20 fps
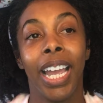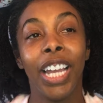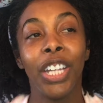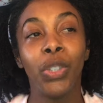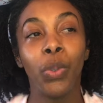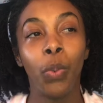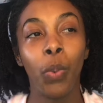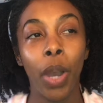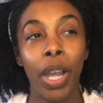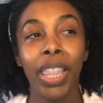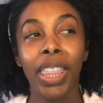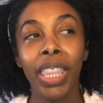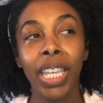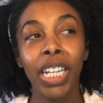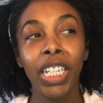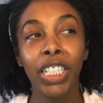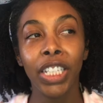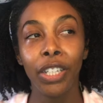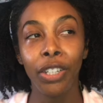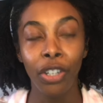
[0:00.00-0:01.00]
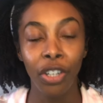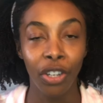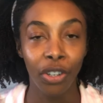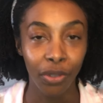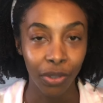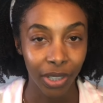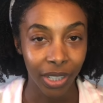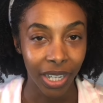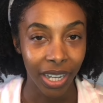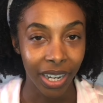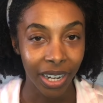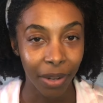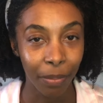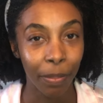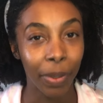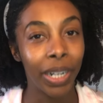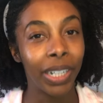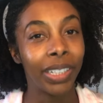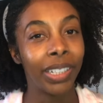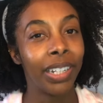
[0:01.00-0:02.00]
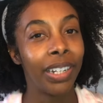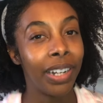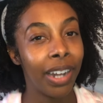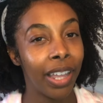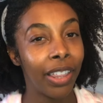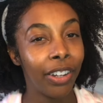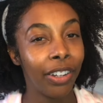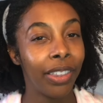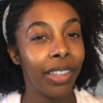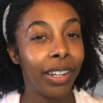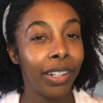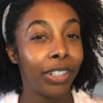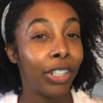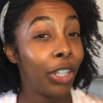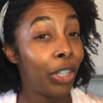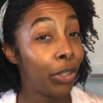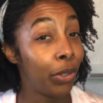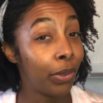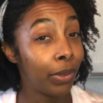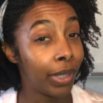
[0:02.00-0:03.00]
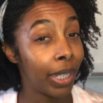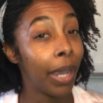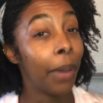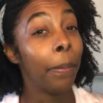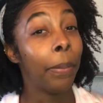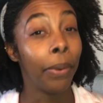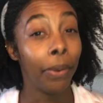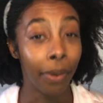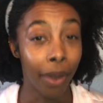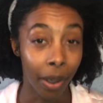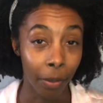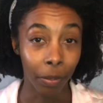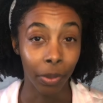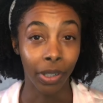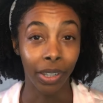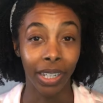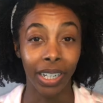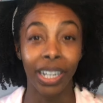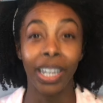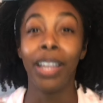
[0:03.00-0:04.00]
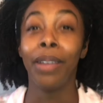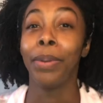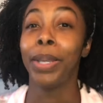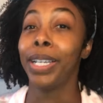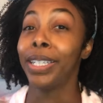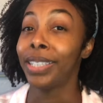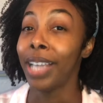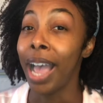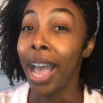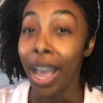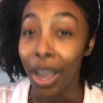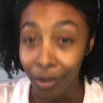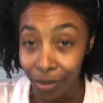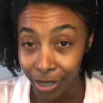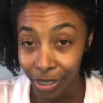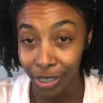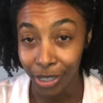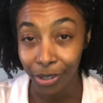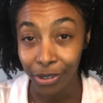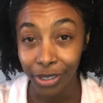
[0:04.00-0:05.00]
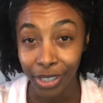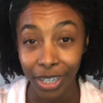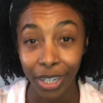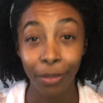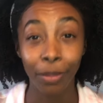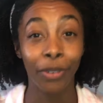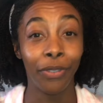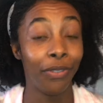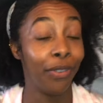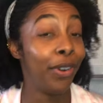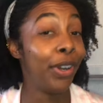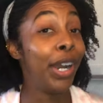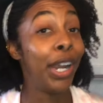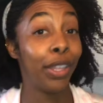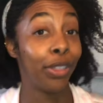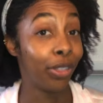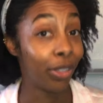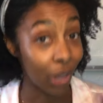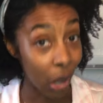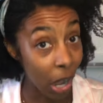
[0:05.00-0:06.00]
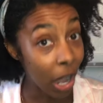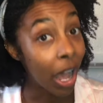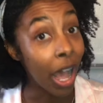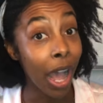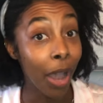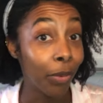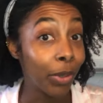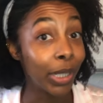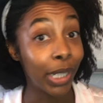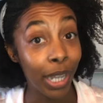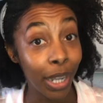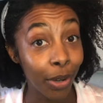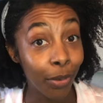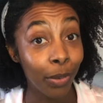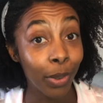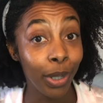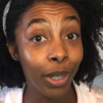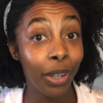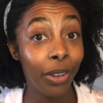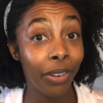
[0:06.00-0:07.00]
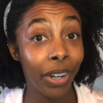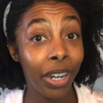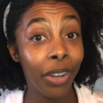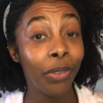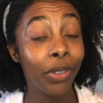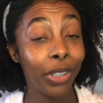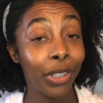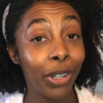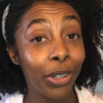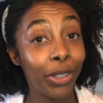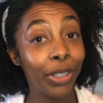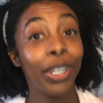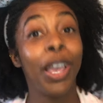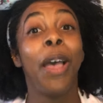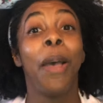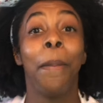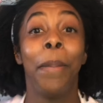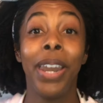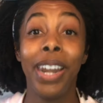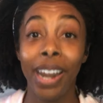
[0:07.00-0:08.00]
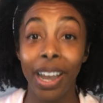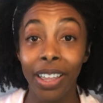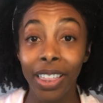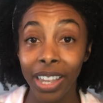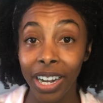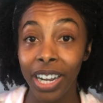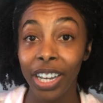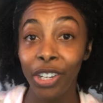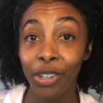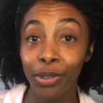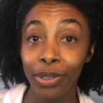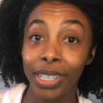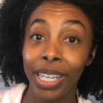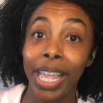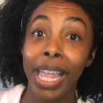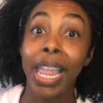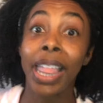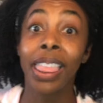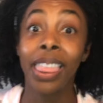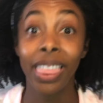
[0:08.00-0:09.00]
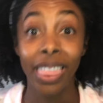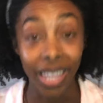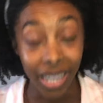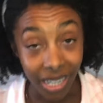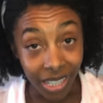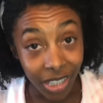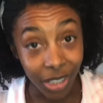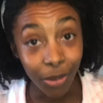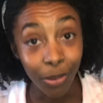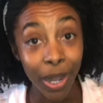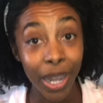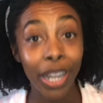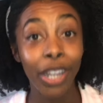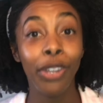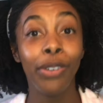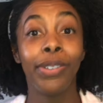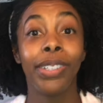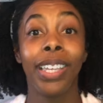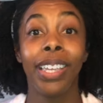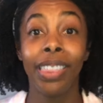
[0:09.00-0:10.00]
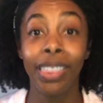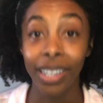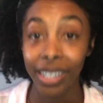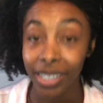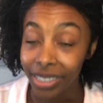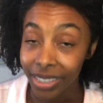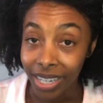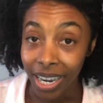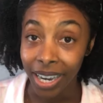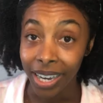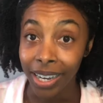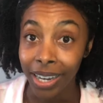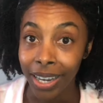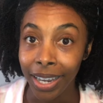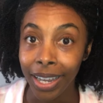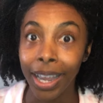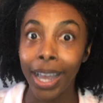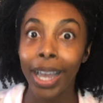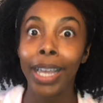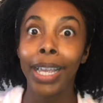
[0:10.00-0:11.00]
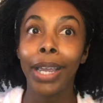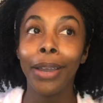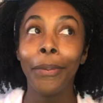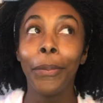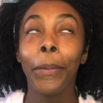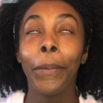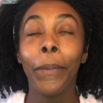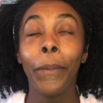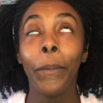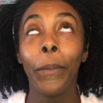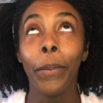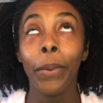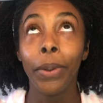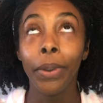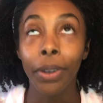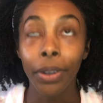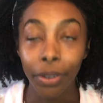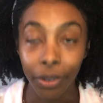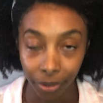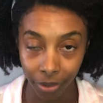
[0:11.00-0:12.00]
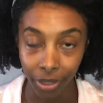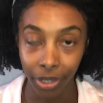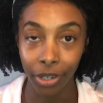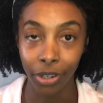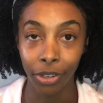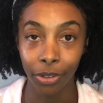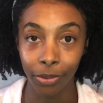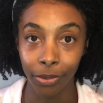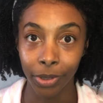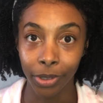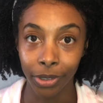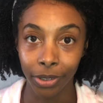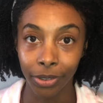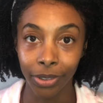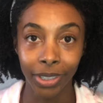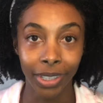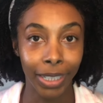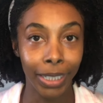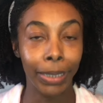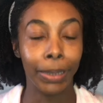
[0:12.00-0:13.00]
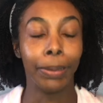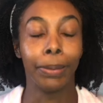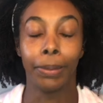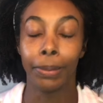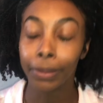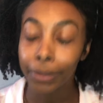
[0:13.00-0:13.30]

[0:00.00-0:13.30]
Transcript: It's one thing to use it, but it's another thing to use it properly, because I was using it before and thought I was getting really great results, but now that I use it this way, using this technique, I get really good results. Like,